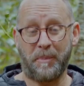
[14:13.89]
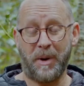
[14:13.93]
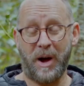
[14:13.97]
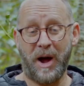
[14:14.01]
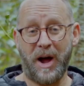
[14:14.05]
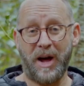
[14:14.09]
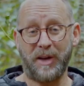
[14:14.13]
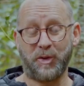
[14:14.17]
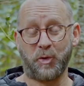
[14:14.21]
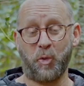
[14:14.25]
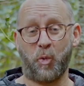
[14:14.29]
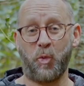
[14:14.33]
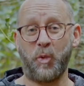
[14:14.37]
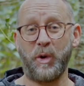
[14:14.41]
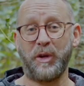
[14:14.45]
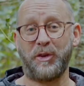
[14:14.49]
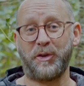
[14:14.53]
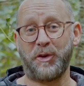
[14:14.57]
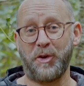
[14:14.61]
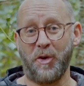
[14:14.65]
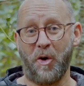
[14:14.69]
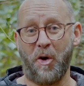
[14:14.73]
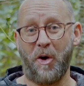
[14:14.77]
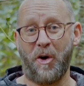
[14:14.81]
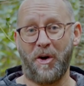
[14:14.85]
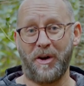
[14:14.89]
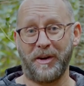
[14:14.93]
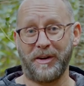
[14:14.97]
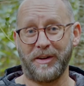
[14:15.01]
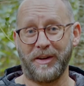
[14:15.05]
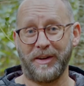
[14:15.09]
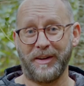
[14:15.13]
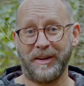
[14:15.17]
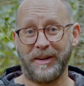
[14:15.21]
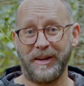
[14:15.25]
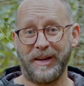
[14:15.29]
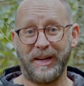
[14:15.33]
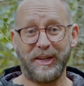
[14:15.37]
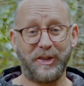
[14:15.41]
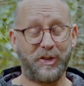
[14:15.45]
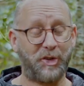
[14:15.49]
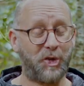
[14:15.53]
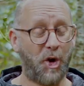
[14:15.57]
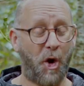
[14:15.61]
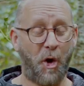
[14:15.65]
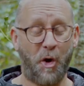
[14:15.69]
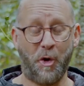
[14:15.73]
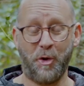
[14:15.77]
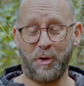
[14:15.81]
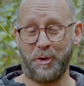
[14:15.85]
path with God in
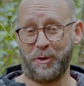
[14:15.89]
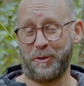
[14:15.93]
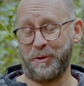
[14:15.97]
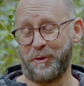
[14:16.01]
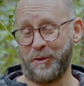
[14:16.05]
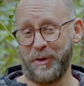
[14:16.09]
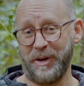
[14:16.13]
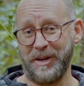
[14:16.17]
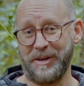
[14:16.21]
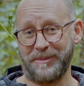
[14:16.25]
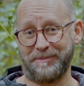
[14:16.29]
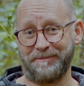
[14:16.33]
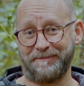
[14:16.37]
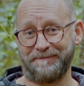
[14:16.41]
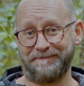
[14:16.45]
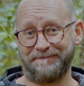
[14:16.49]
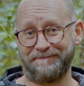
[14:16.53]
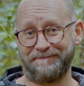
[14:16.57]
total freedom.